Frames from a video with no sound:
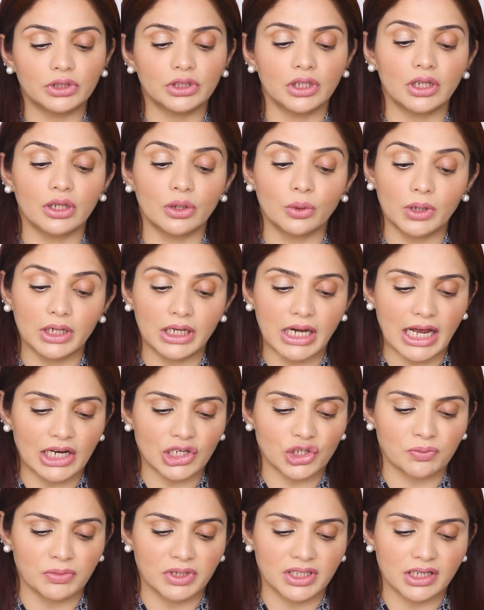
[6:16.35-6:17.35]
the lower
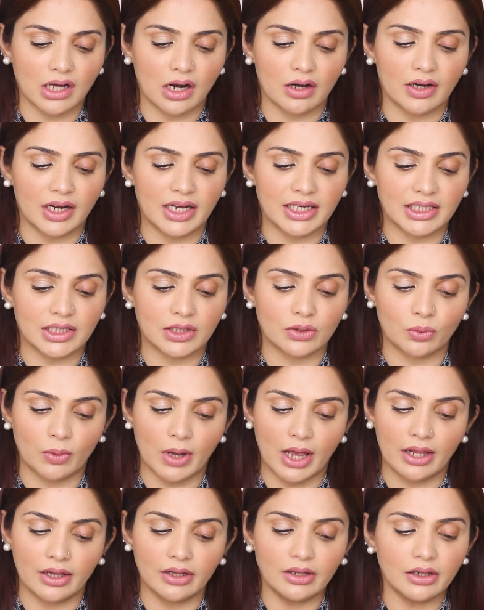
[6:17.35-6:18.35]
lash mascara as
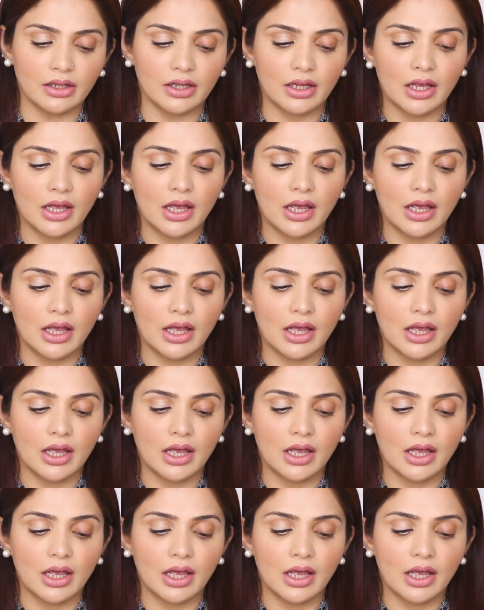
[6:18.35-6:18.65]
well.